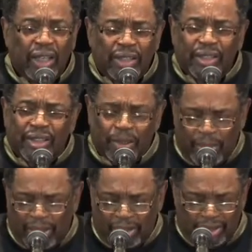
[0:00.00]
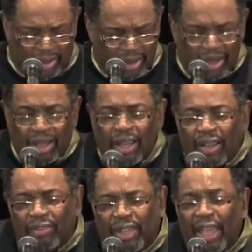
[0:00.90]
Listen to
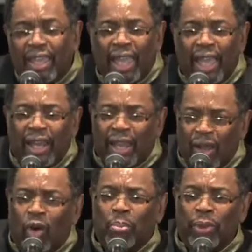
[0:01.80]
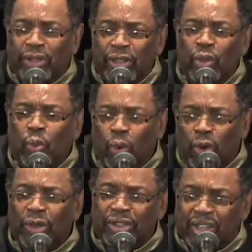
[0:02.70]
me. They can't help but to do
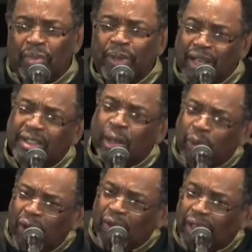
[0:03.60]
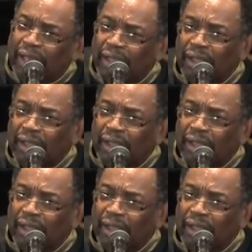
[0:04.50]
worldly stuff because they're worldly.